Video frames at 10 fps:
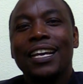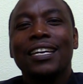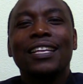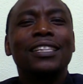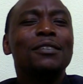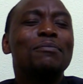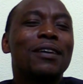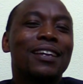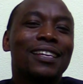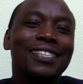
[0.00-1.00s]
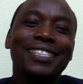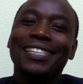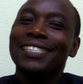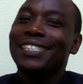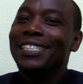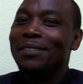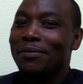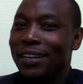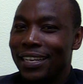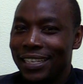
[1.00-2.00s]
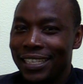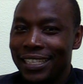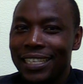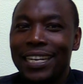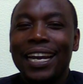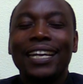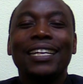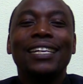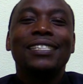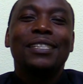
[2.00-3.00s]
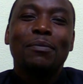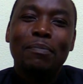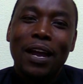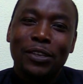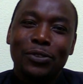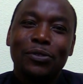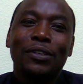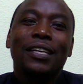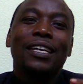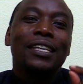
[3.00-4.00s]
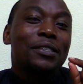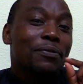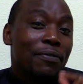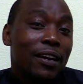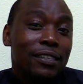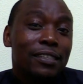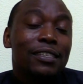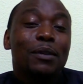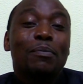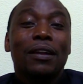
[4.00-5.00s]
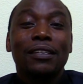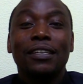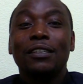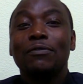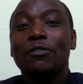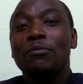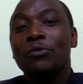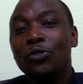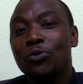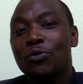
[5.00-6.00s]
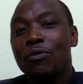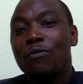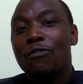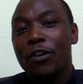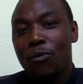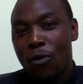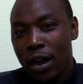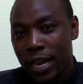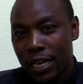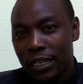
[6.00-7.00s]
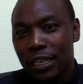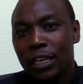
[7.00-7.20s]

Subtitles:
that marriage is invalid unless the person is first separated from you for a while